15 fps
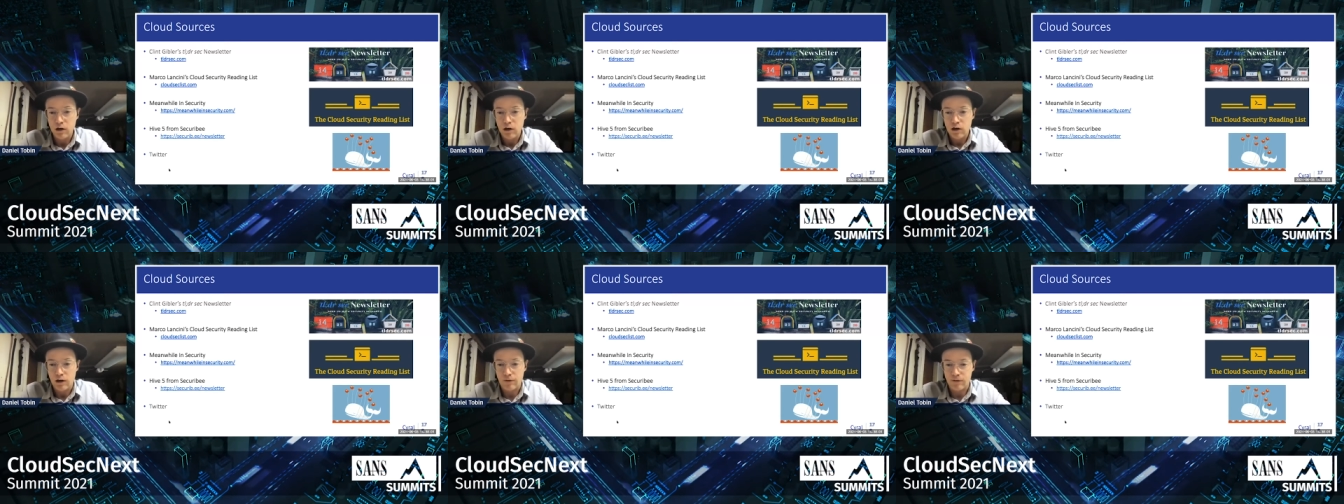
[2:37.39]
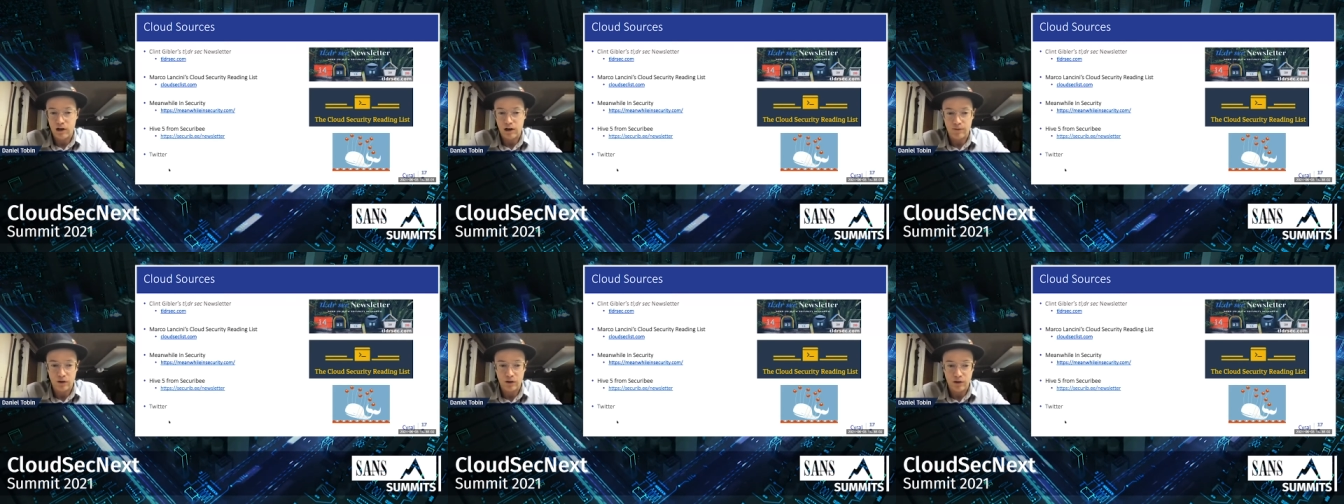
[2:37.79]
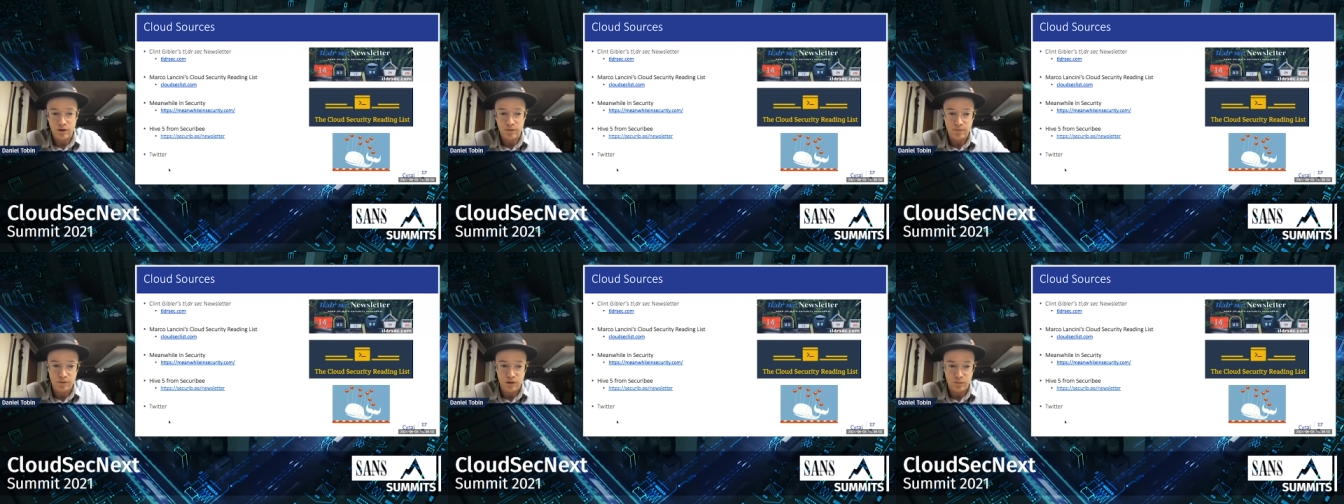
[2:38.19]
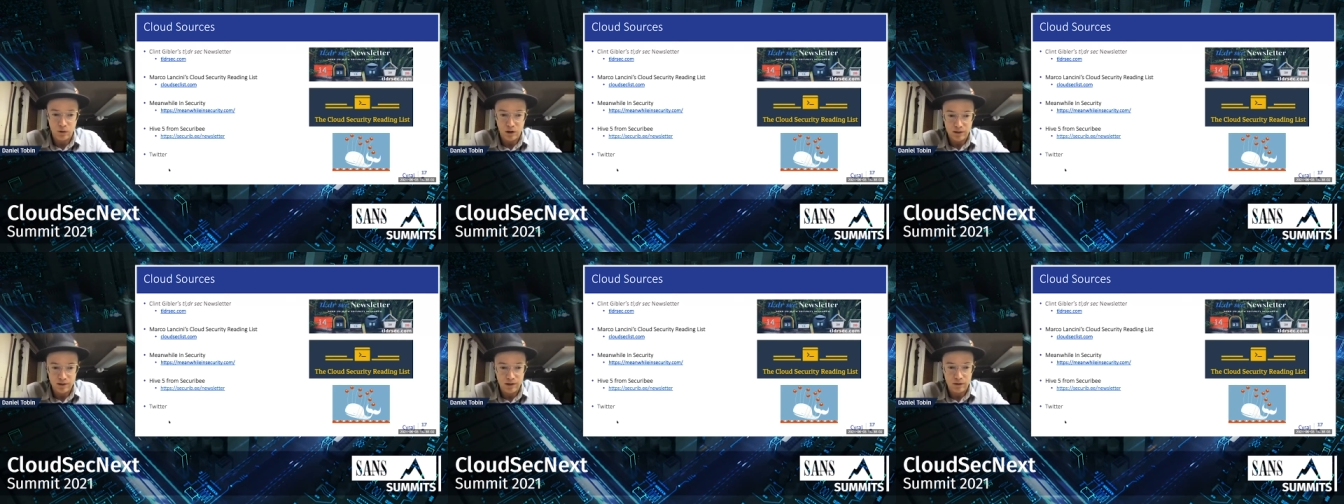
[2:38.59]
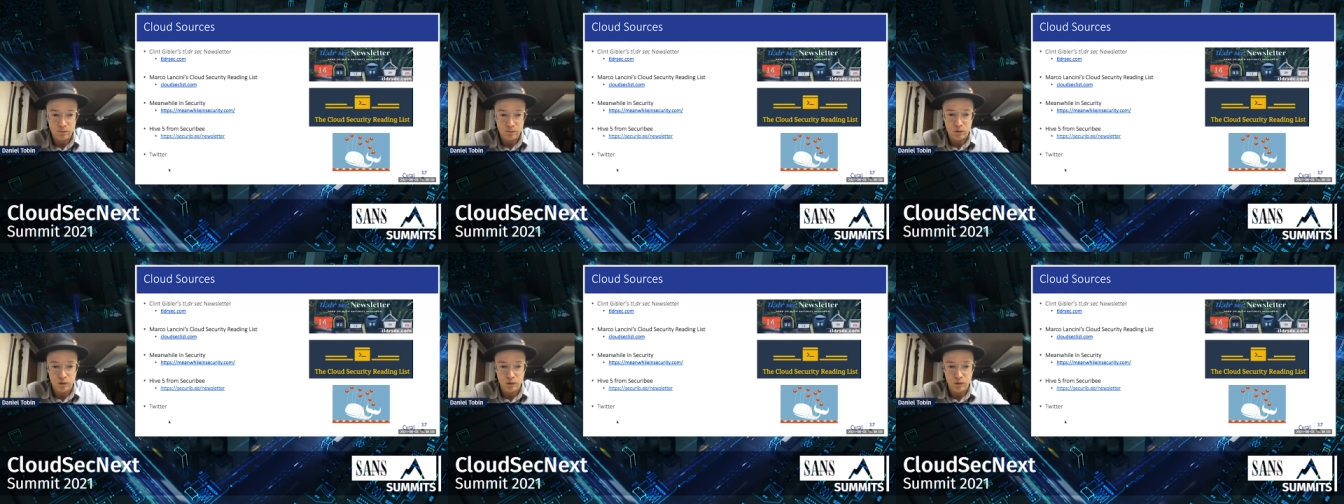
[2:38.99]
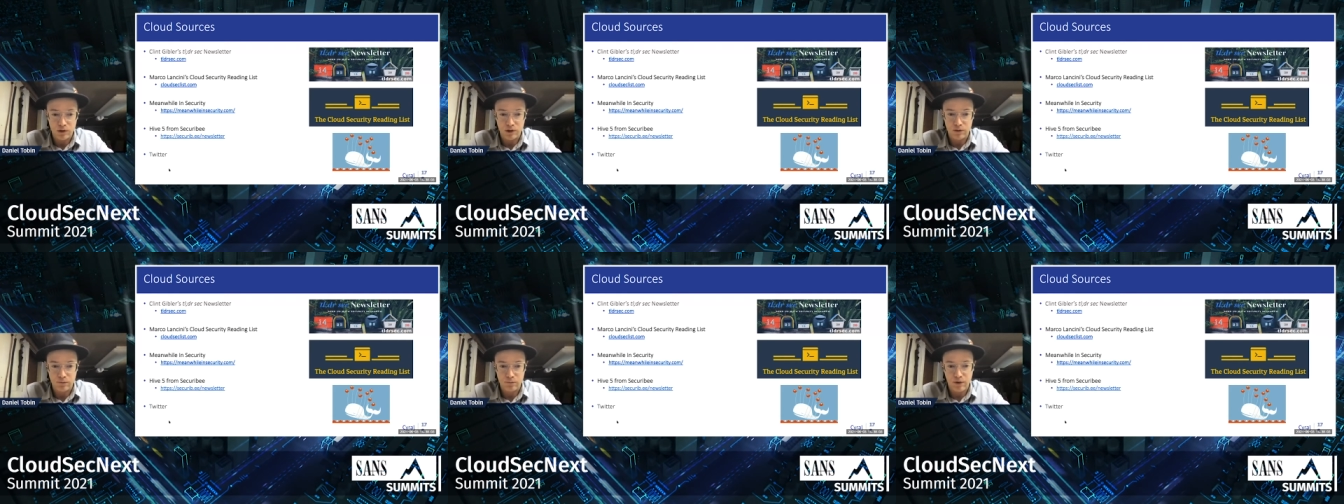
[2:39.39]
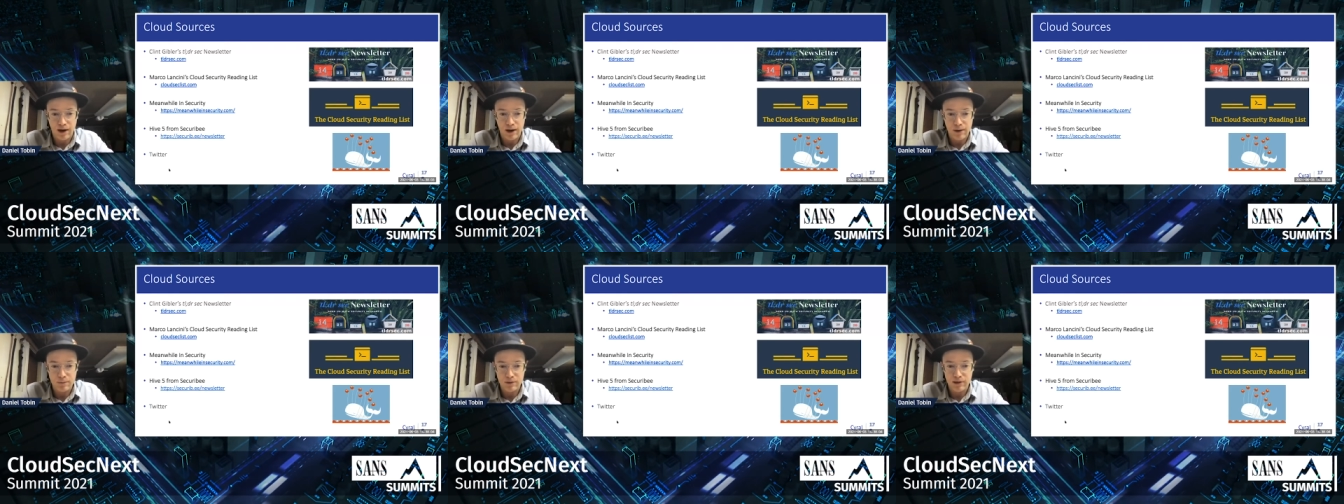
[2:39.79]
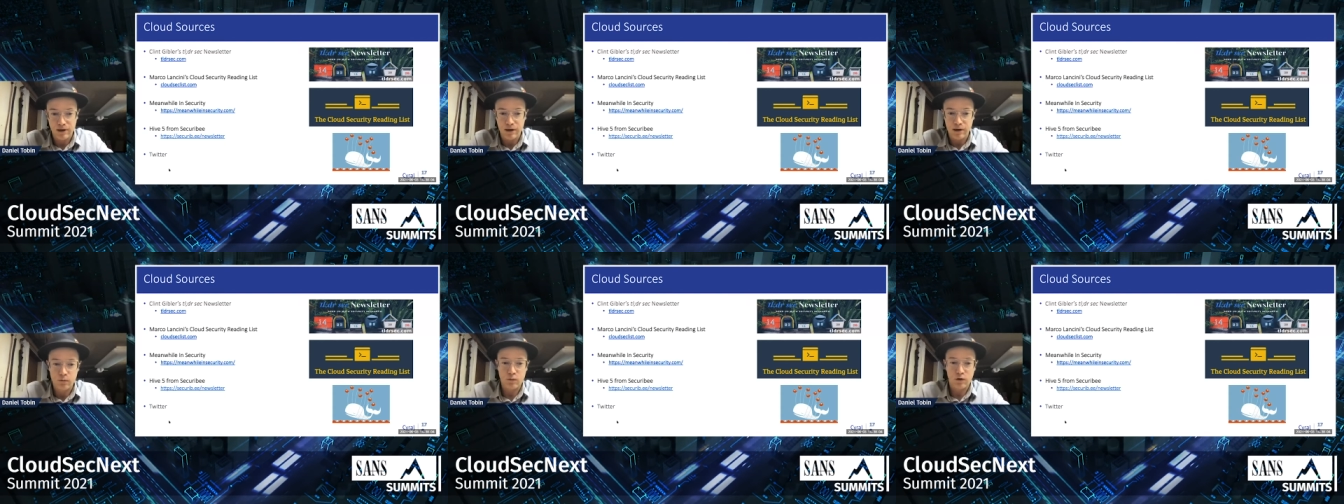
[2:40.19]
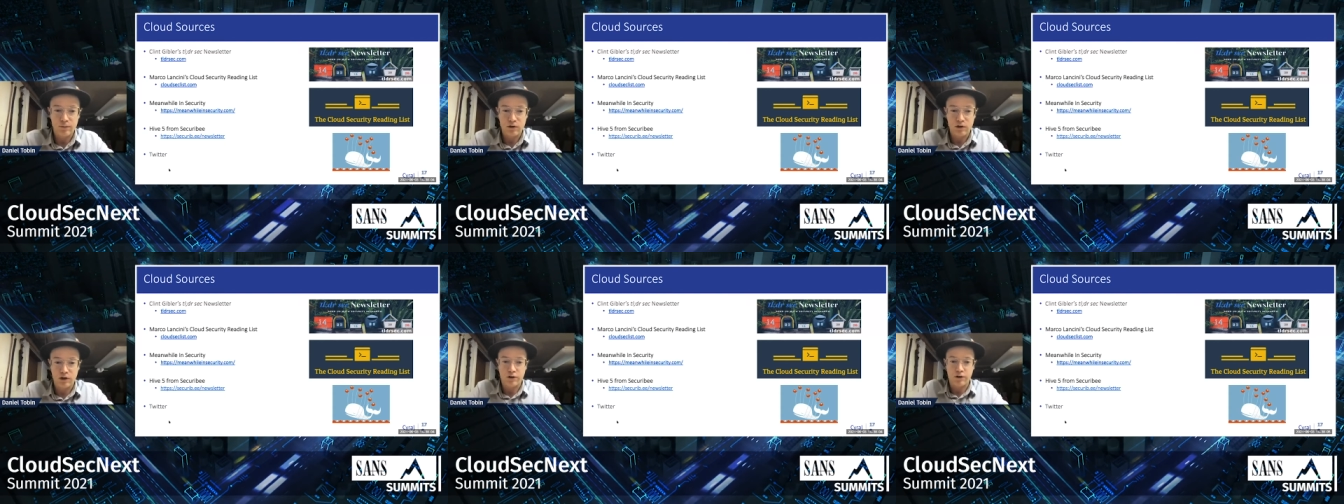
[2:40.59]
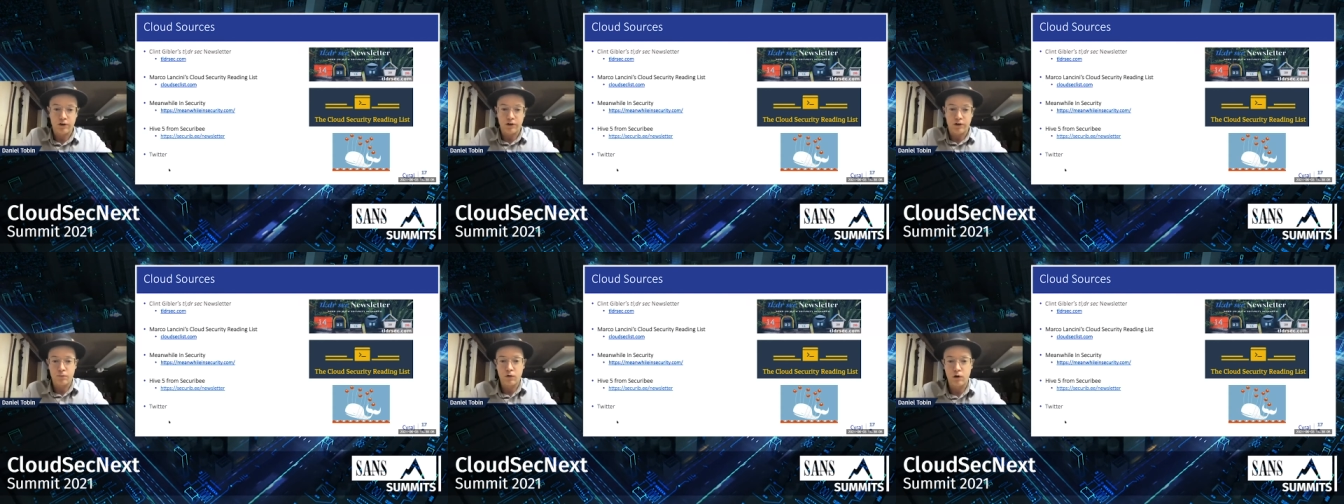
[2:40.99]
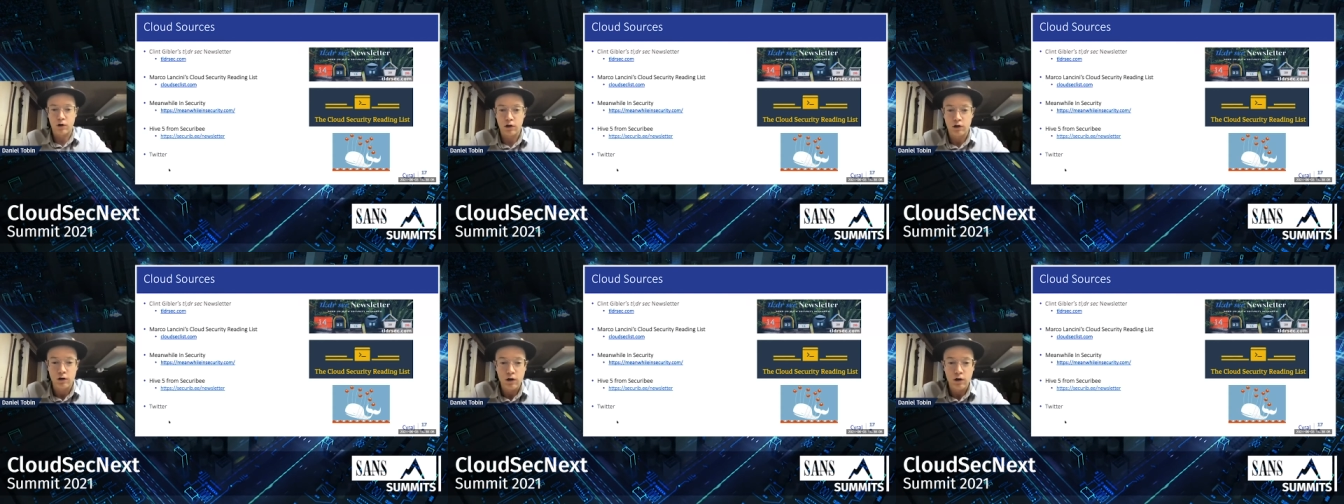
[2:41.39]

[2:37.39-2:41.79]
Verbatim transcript: covering everything from red team, blue team, AppSec, web security, and more.